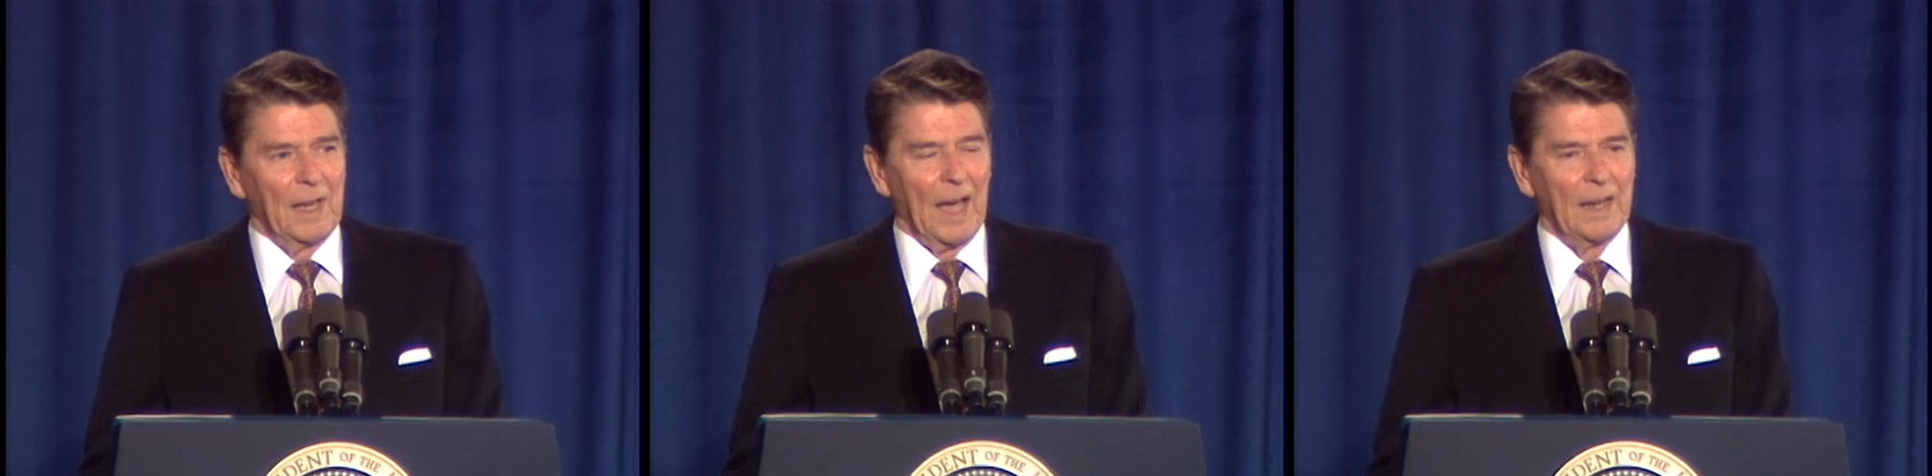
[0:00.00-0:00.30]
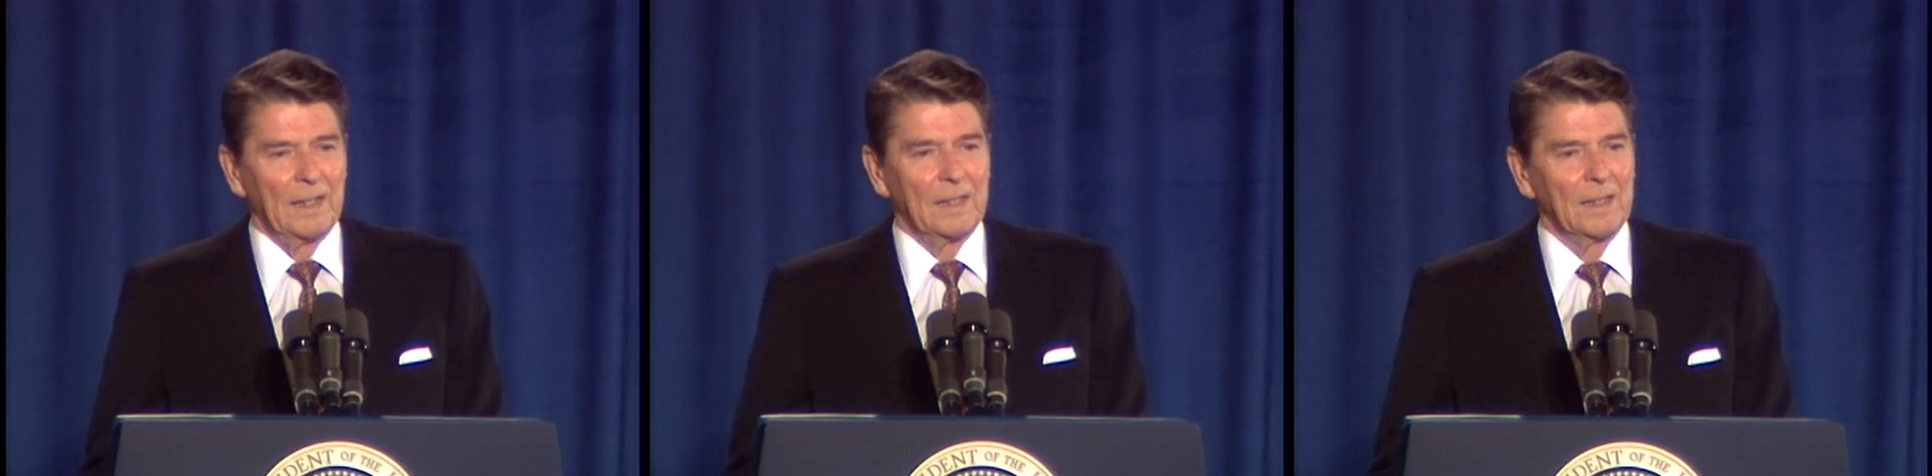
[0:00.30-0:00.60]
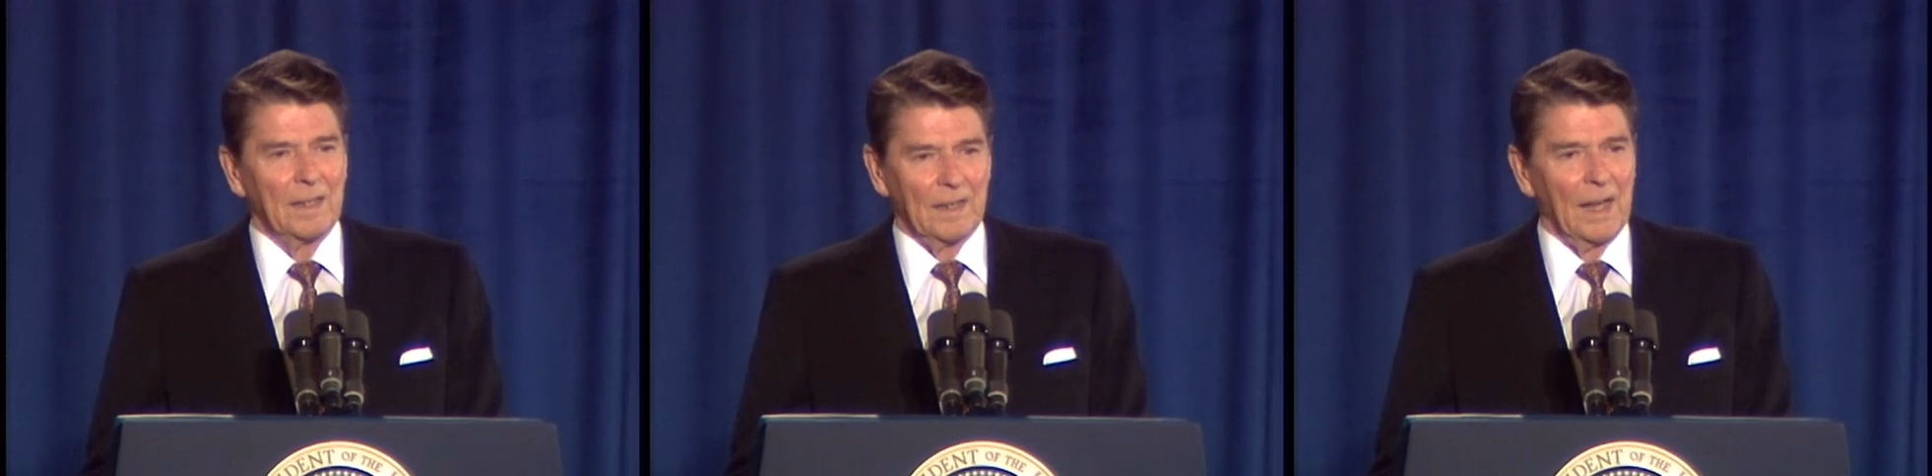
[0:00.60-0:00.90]
And
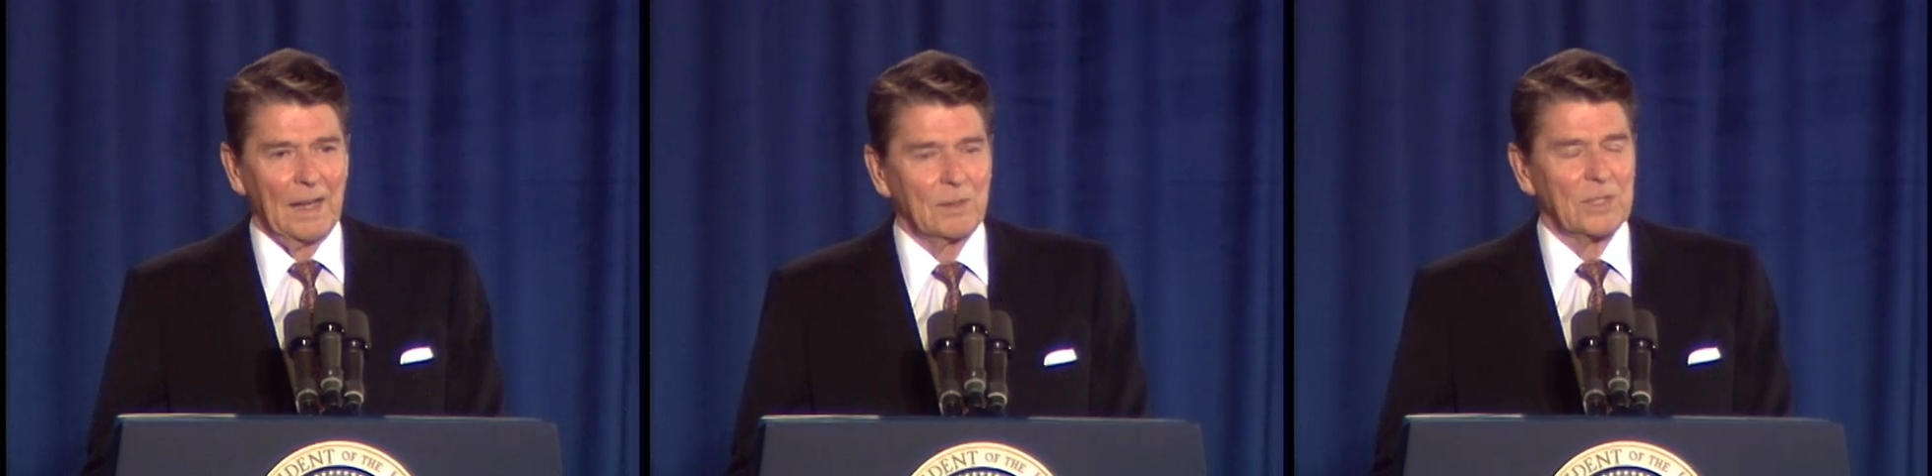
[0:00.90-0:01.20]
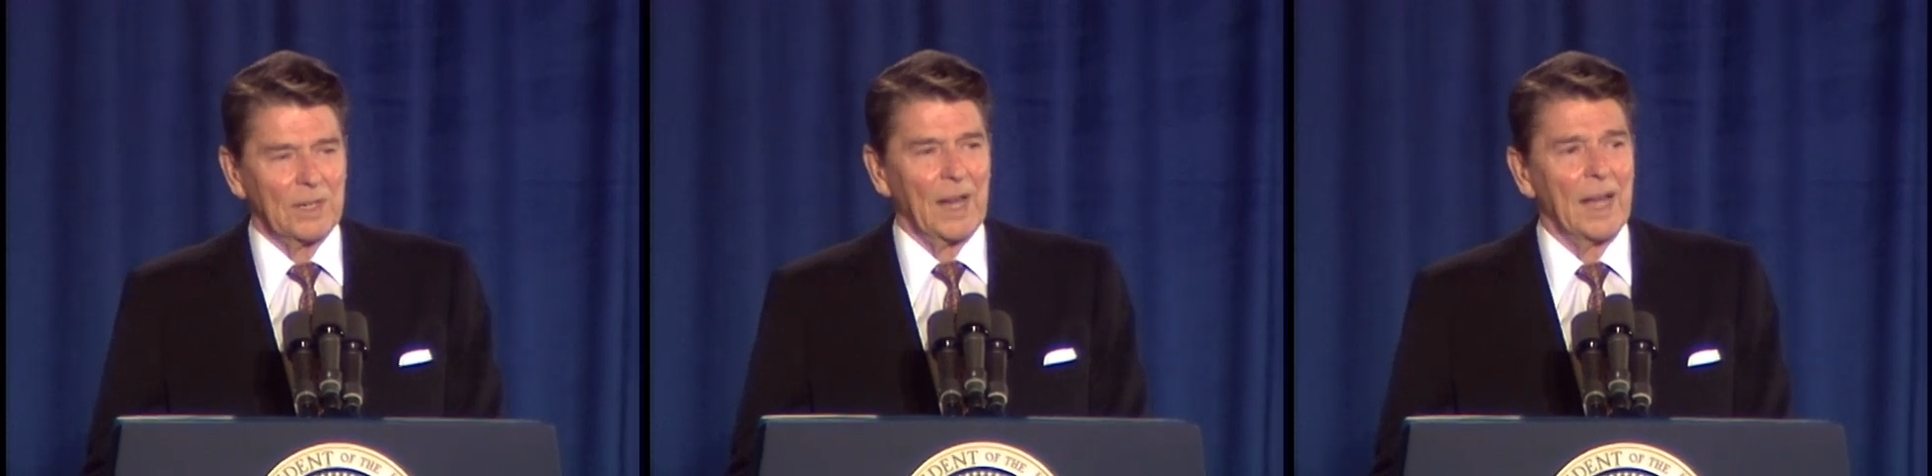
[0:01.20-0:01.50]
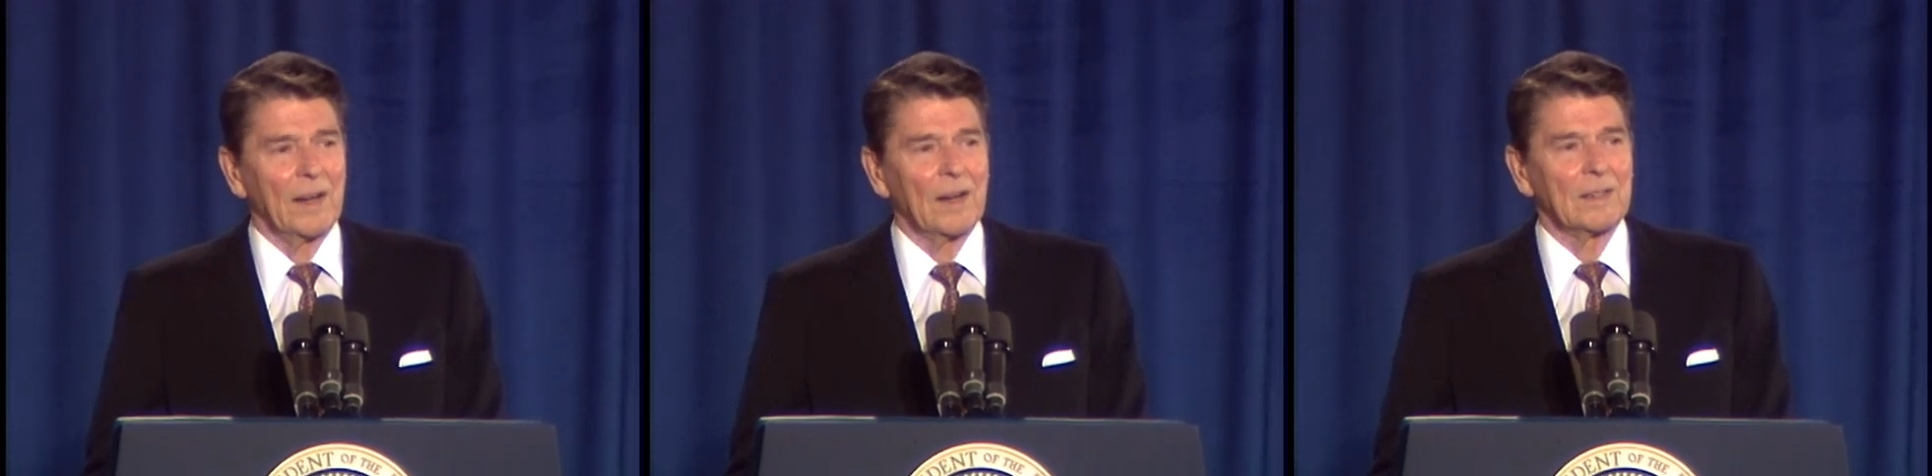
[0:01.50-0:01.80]
I was a
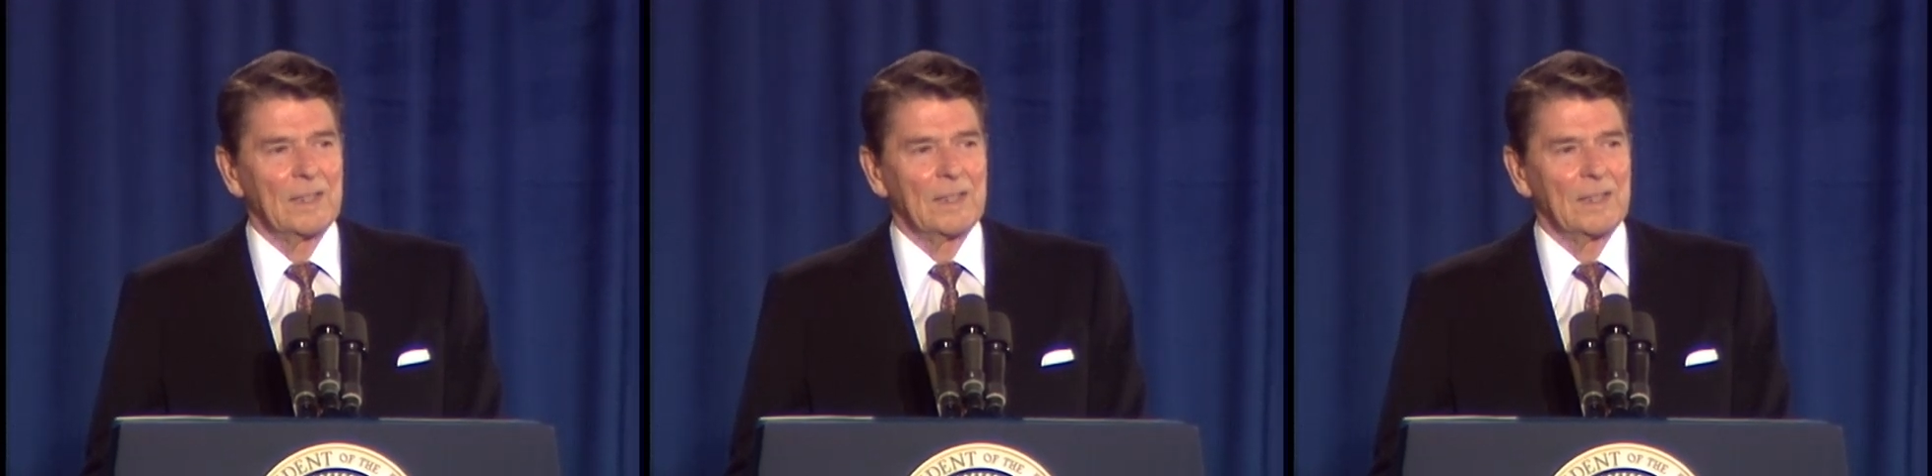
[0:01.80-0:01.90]
diehard